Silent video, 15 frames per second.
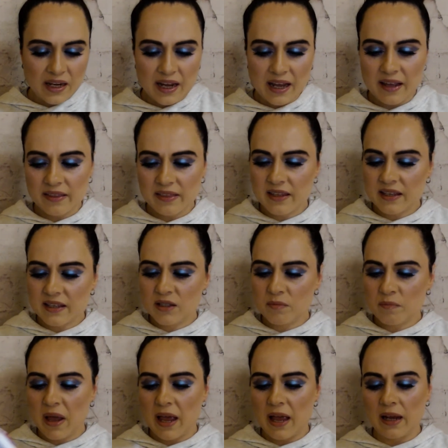And this
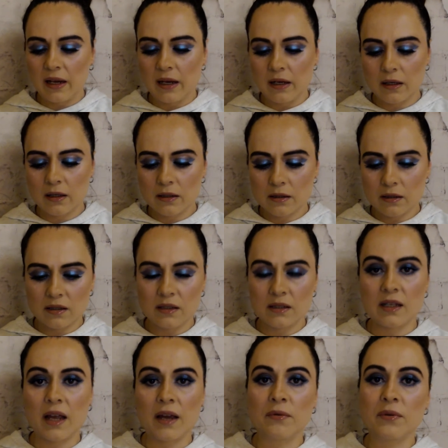palette
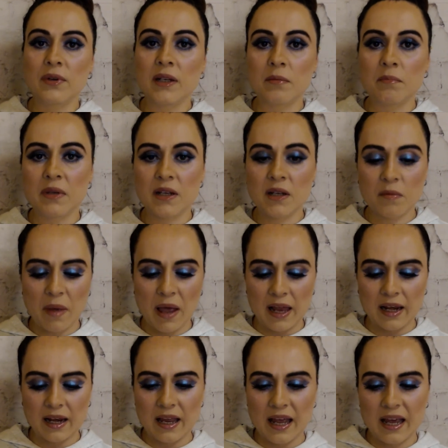is a really big
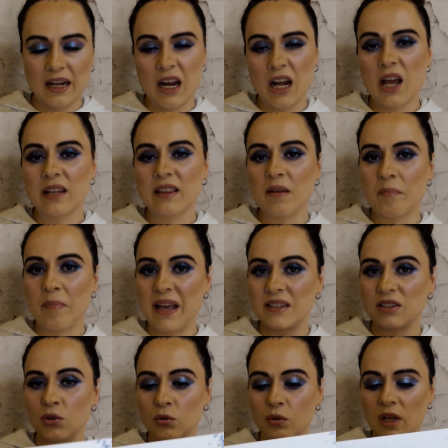palette, and I like the
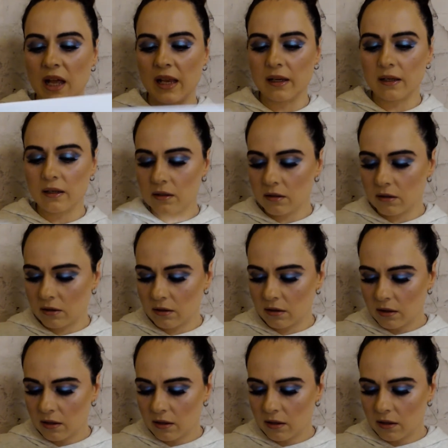pastel colours.